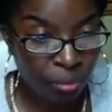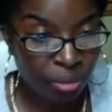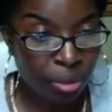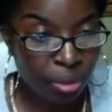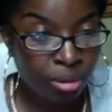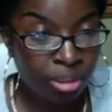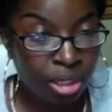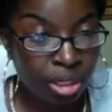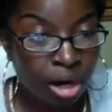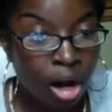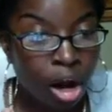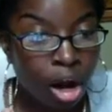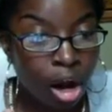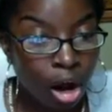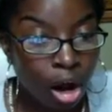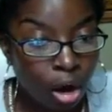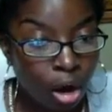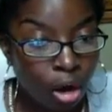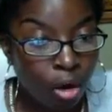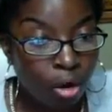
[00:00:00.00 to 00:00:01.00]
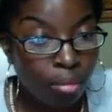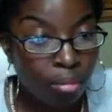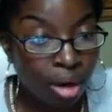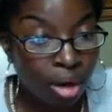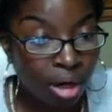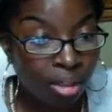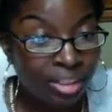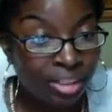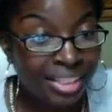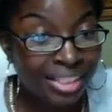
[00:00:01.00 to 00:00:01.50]
Those are
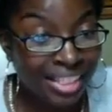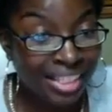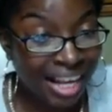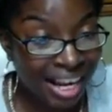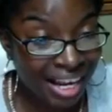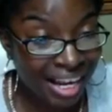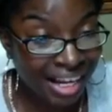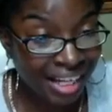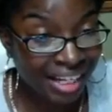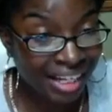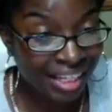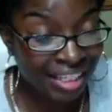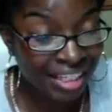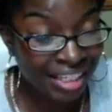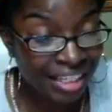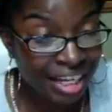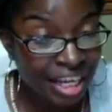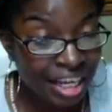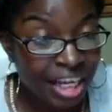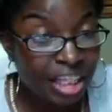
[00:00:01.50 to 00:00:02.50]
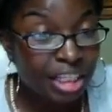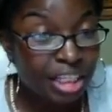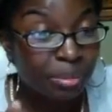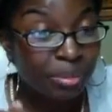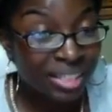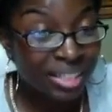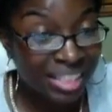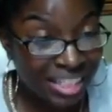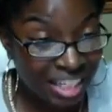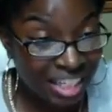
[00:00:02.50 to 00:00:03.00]
hallmark signs
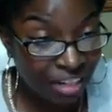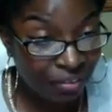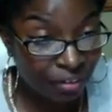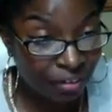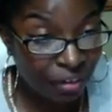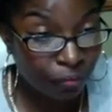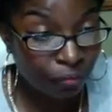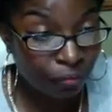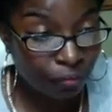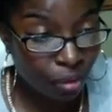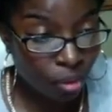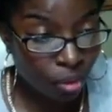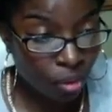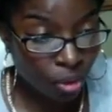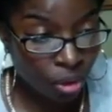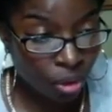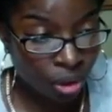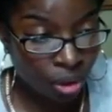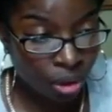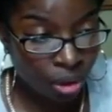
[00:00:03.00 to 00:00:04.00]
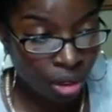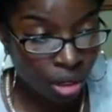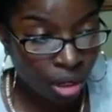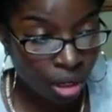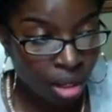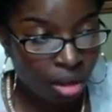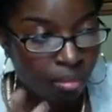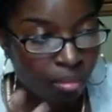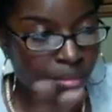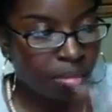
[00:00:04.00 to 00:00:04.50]
specific for
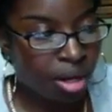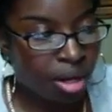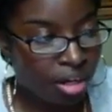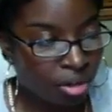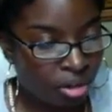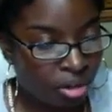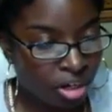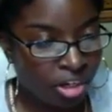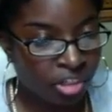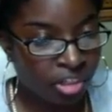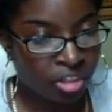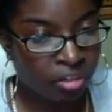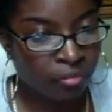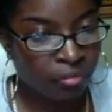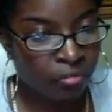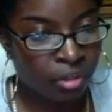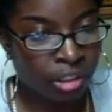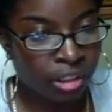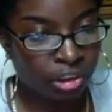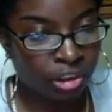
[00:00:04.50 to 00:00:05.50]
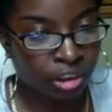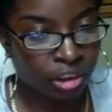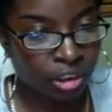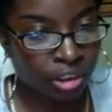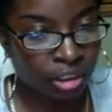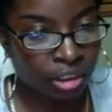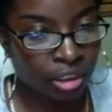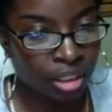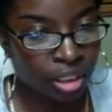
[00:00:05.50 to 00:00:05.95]
myocardial infarction.